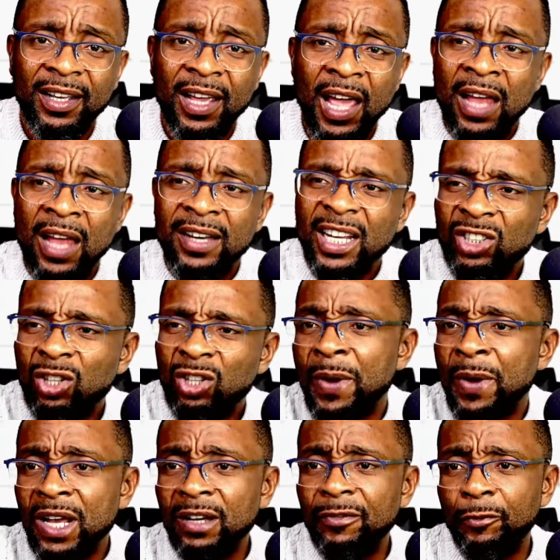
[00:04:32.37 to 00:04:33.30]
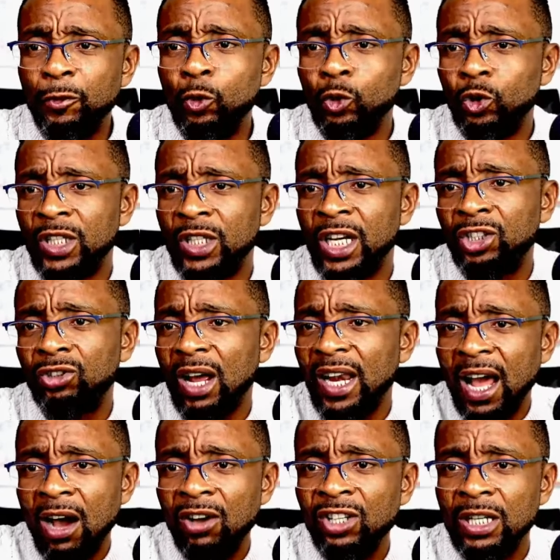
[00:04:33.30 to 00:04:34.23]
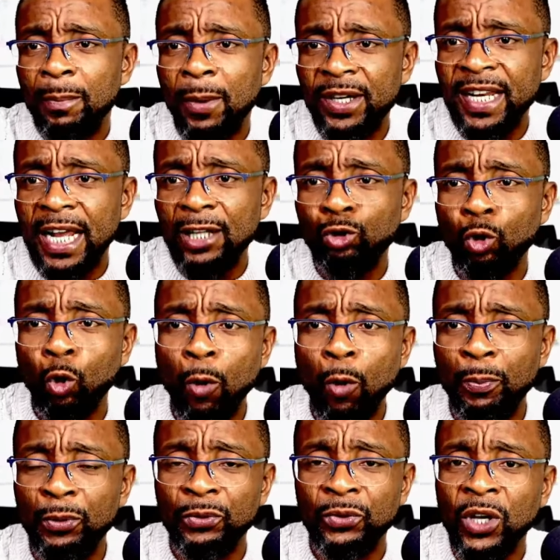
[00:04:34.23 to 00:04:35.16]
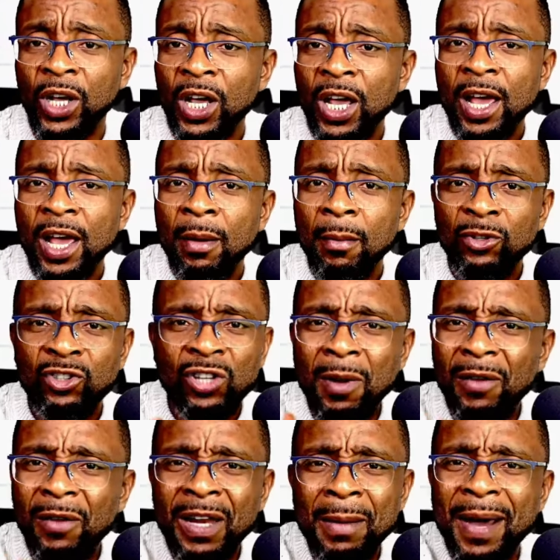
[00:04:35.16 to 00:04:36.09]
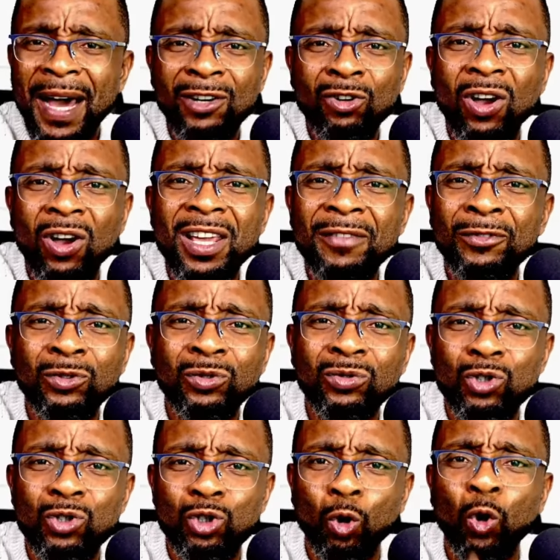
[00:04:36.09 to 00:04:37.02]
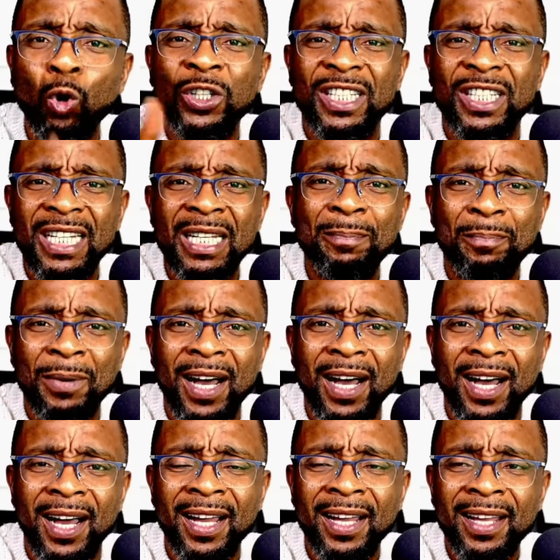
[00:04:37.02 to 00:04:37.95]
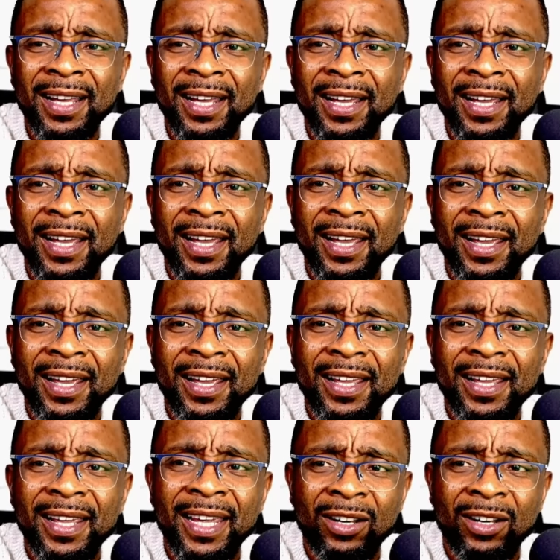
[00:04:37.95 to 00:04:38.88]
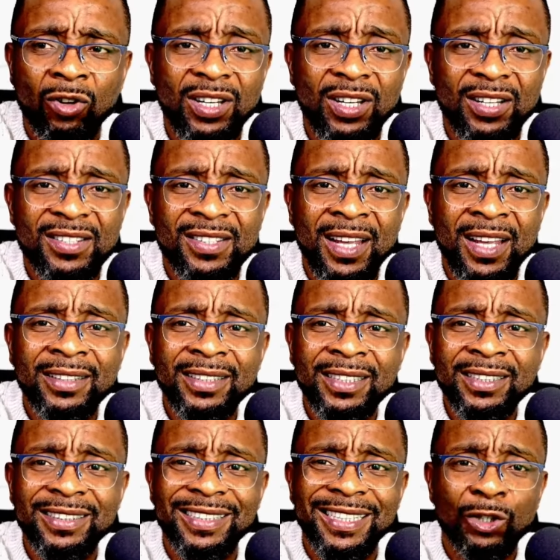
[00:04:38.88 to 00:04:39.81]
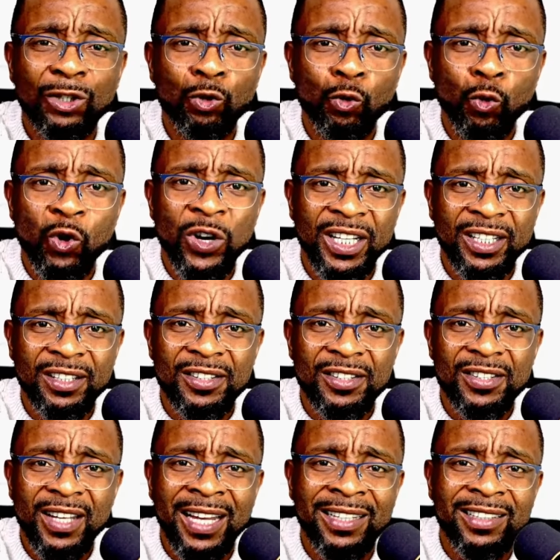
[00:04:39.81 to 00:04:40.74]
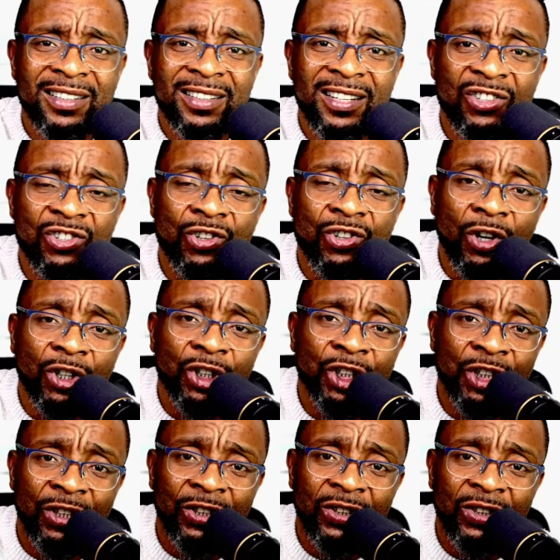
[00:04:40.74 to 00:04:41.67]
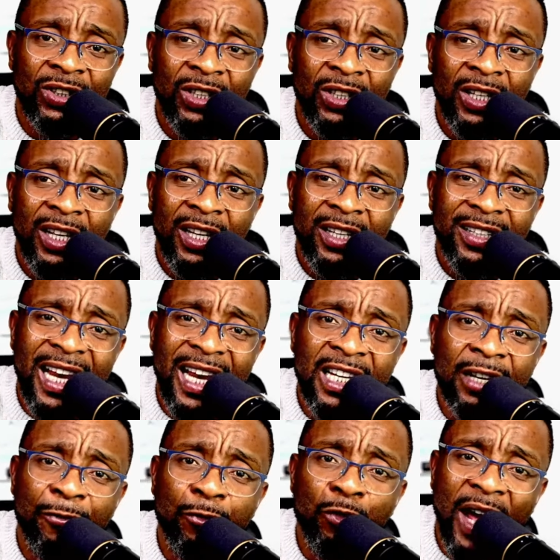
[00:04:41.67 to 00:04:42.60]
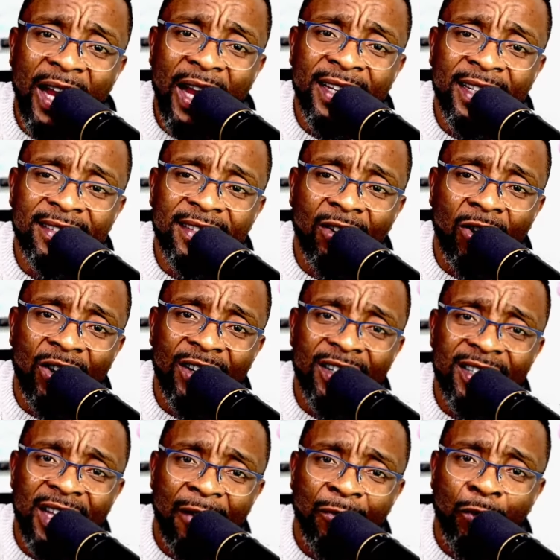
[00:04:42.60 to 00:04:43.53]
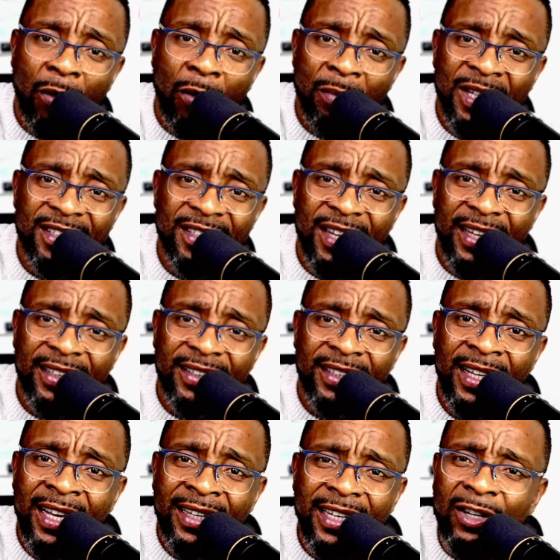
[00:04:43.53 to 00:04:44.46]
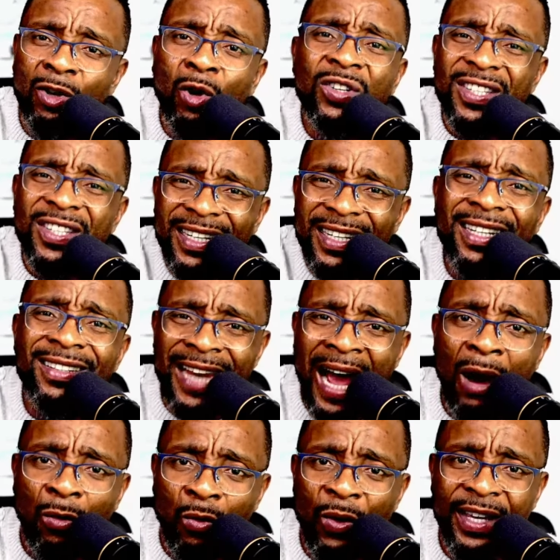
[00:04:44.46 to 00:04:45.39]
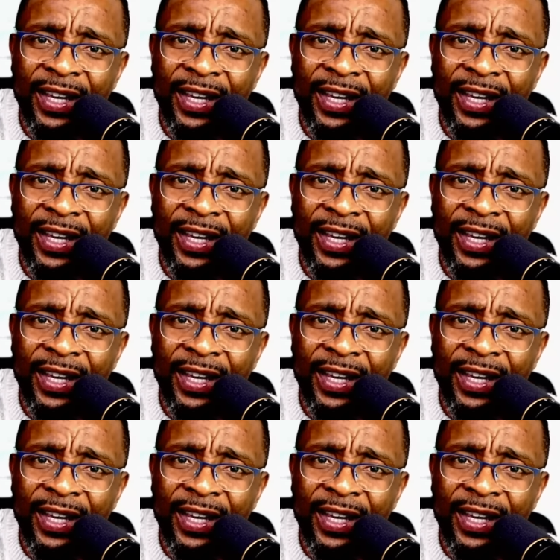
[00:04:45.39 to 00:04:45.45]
They should bring food. They should allow the border to open. Some of them are not so deeper in understanding the ruins and the destruction that the Fulani terrorists have committed. They don't see it that way.